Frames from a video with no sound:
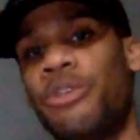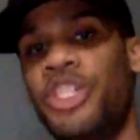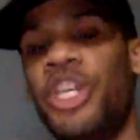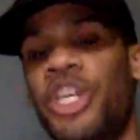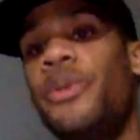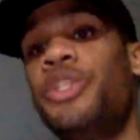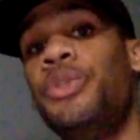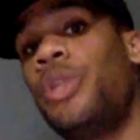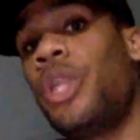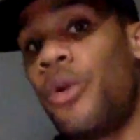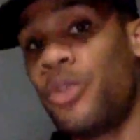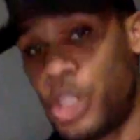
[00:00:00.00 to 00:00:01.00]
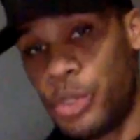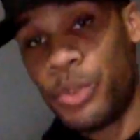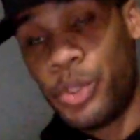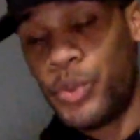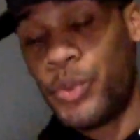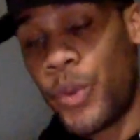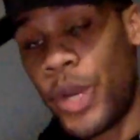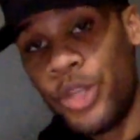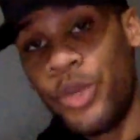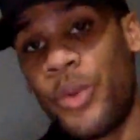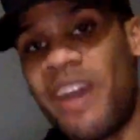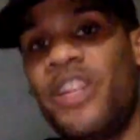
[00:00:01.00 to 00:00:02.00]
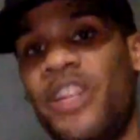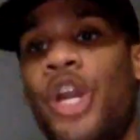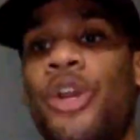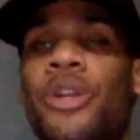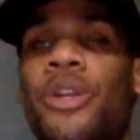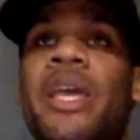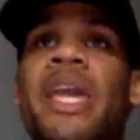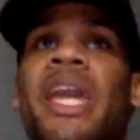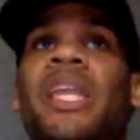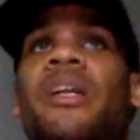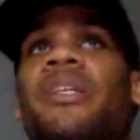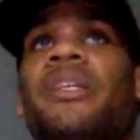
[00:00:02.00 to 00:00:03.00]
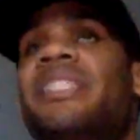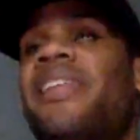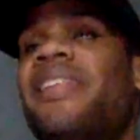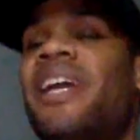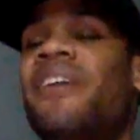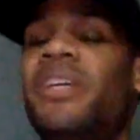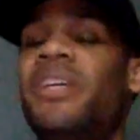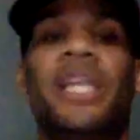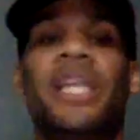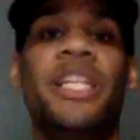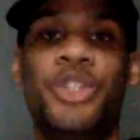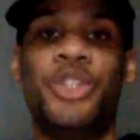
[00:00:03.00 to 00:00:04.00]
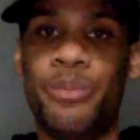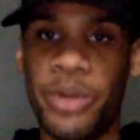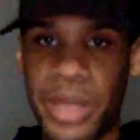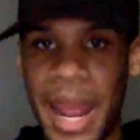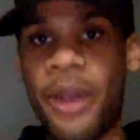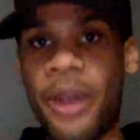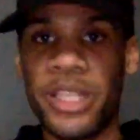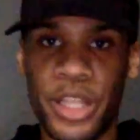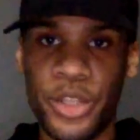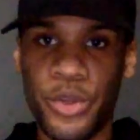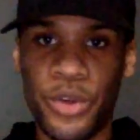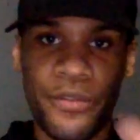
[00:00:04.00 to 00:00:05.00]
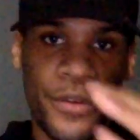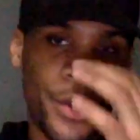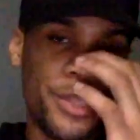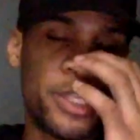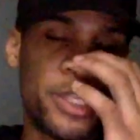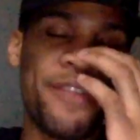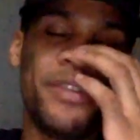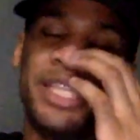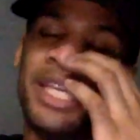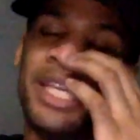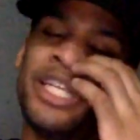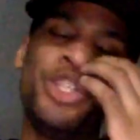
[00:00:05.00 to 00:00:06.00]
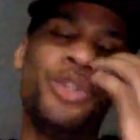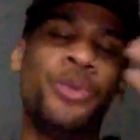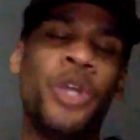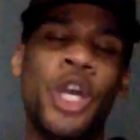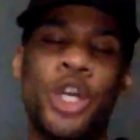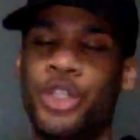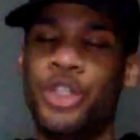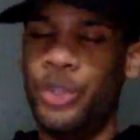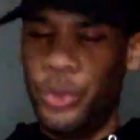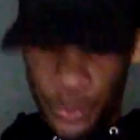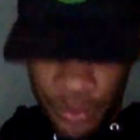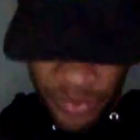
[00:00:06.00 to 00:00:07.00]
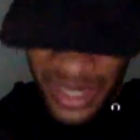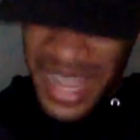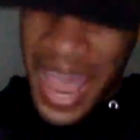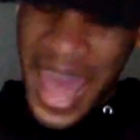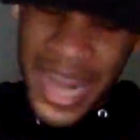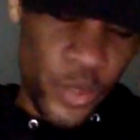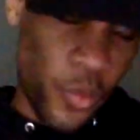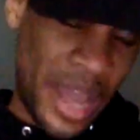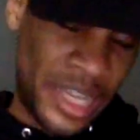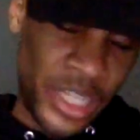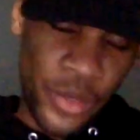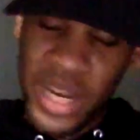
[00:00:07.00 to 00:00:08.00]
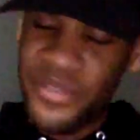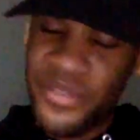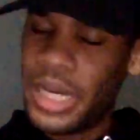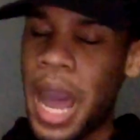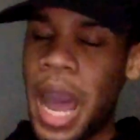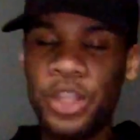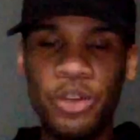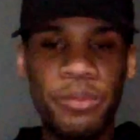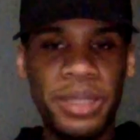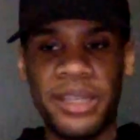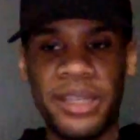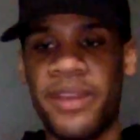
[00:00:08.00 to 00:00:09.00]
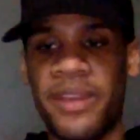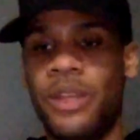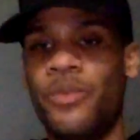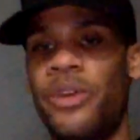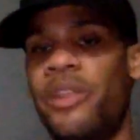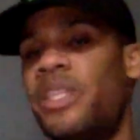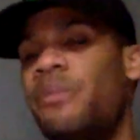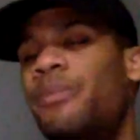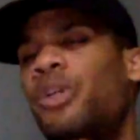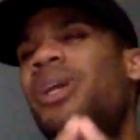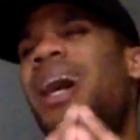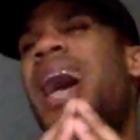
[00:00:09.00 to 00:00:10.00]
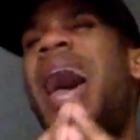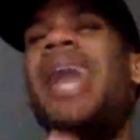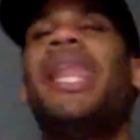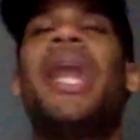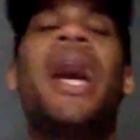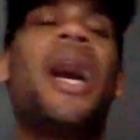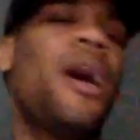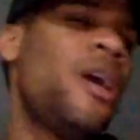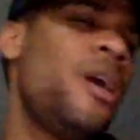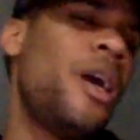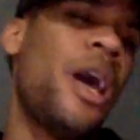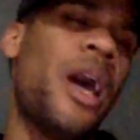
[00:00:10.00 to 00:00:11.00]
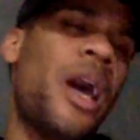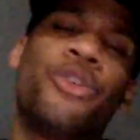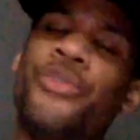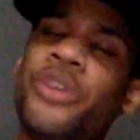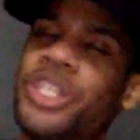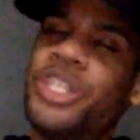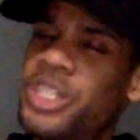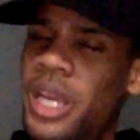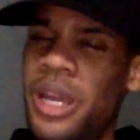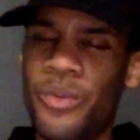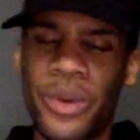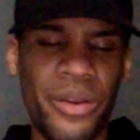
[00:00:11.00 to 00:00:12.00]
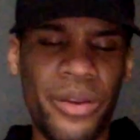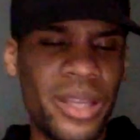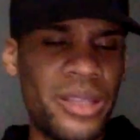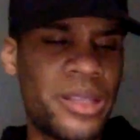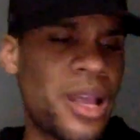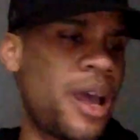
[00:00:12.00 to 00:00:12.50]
share what you have learned, and understand that everything that you put out into the universe, everything that you do, God is watching. Whatever God you believe in, whether it's Buddha, Allah, Krishna, whether it's